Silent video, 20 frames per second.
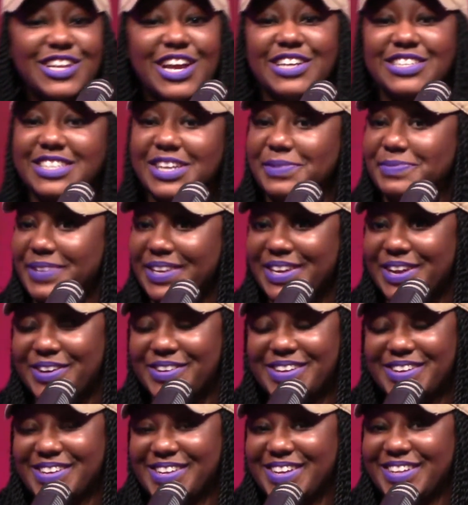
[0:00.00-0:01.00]
y'all jump to
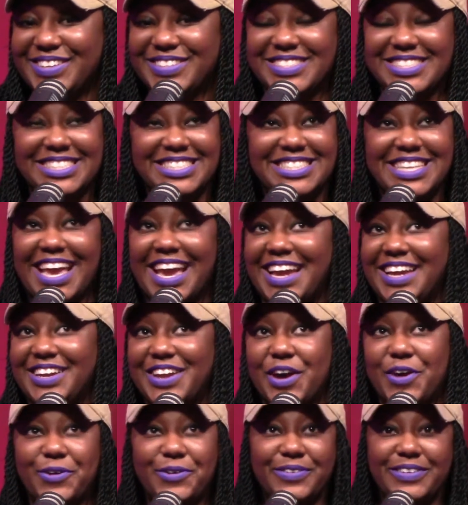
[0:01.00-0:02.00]
no conclusions. Ain't
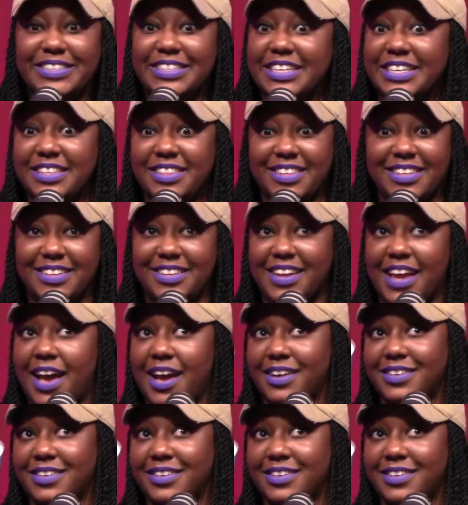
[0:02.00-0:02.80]
nothing.